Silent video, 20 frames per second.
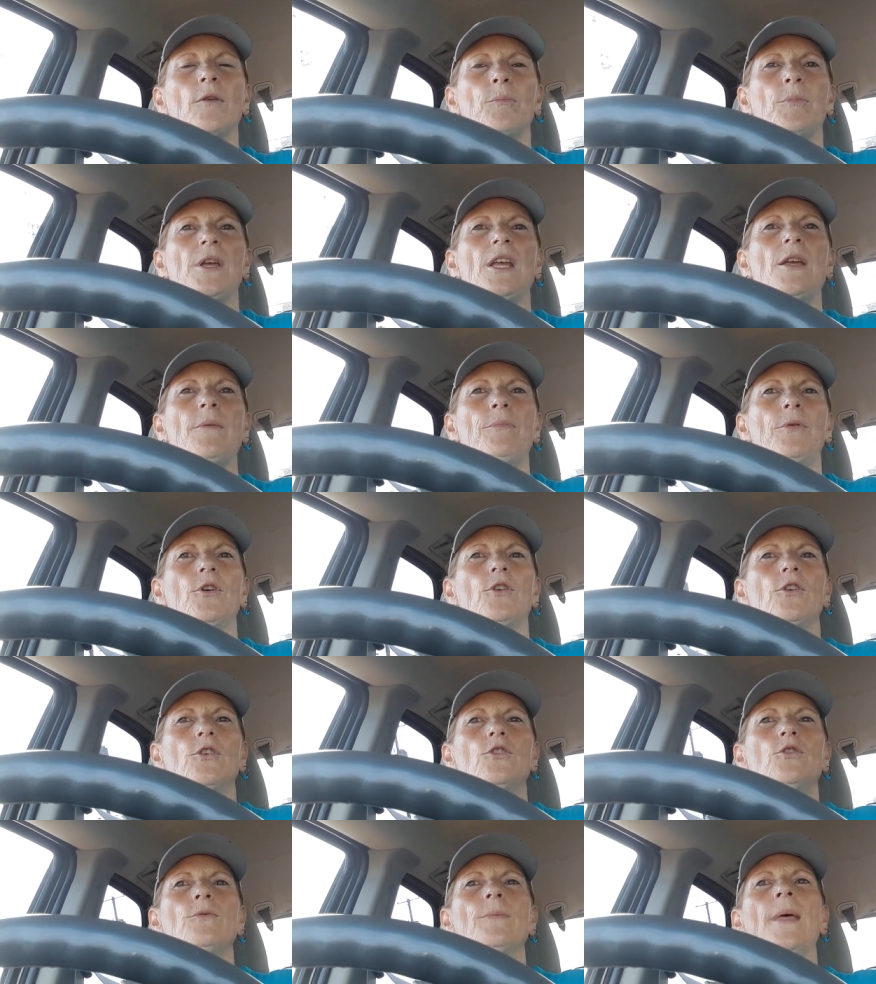the people
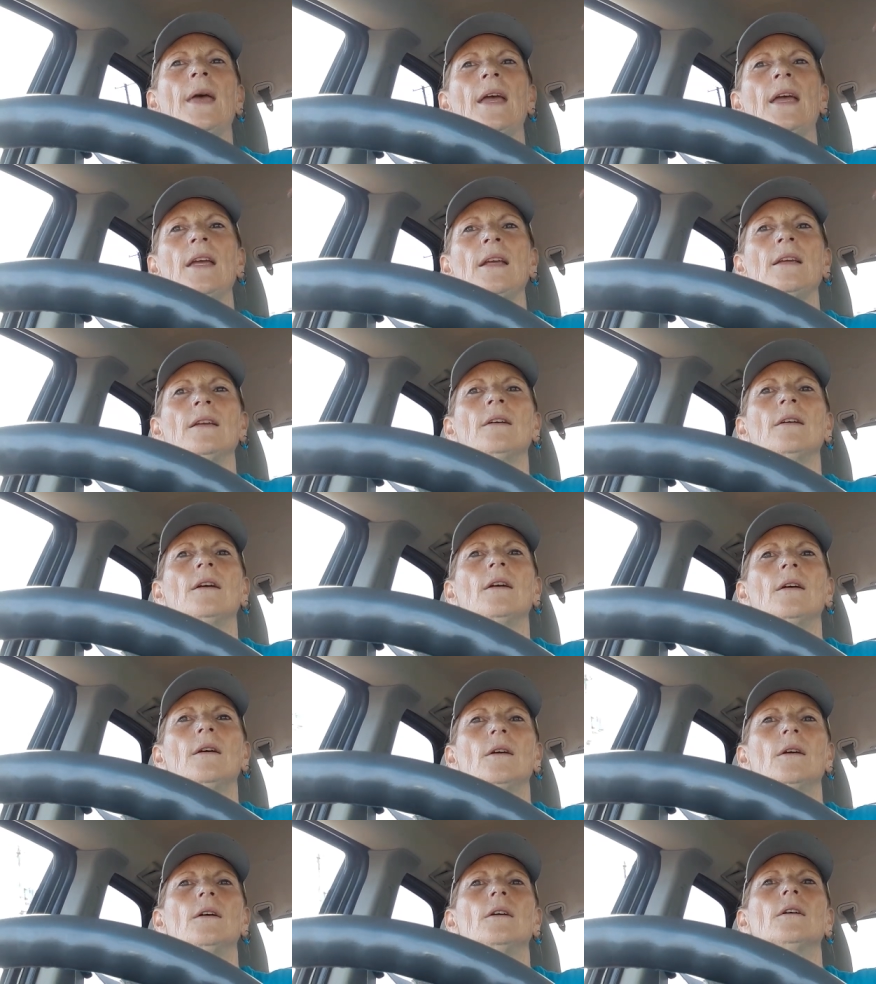whom they
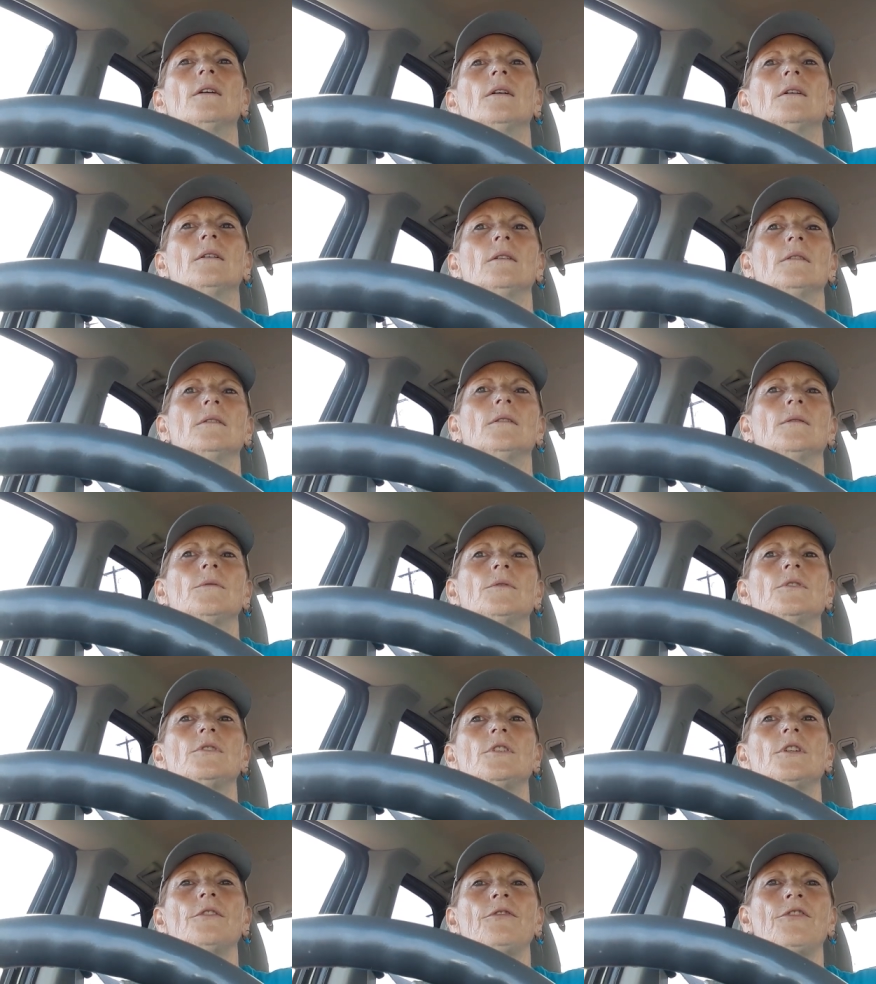
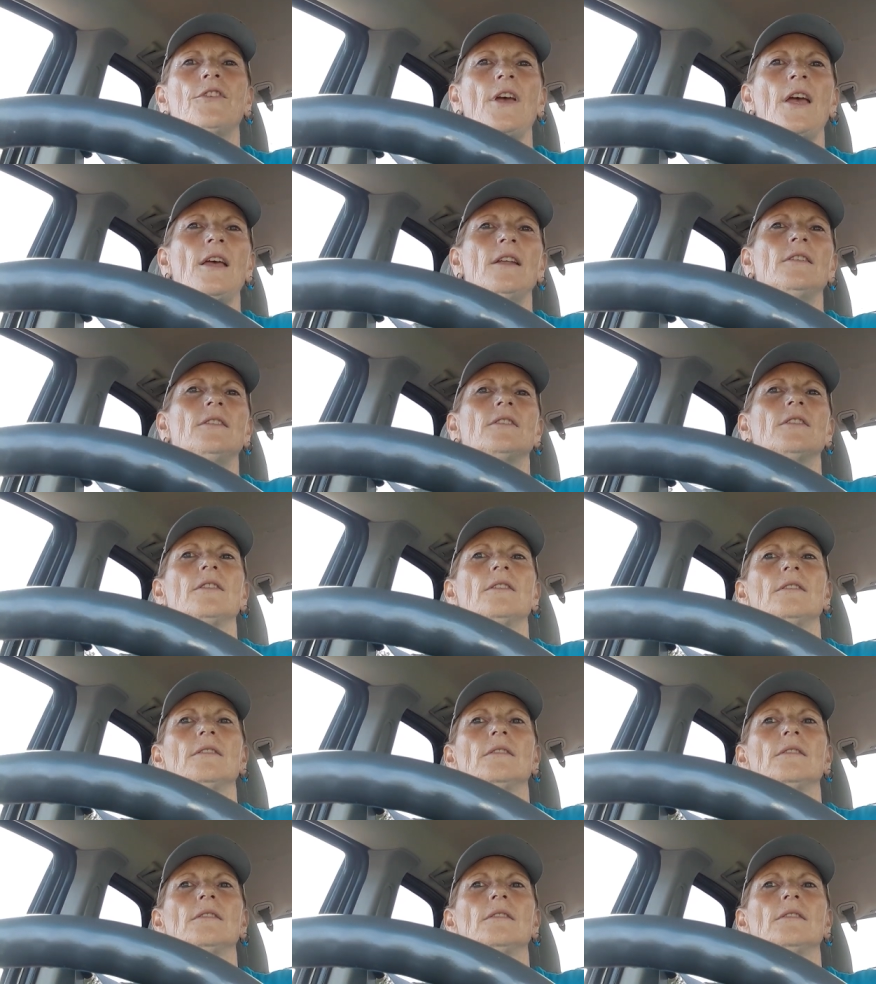defend.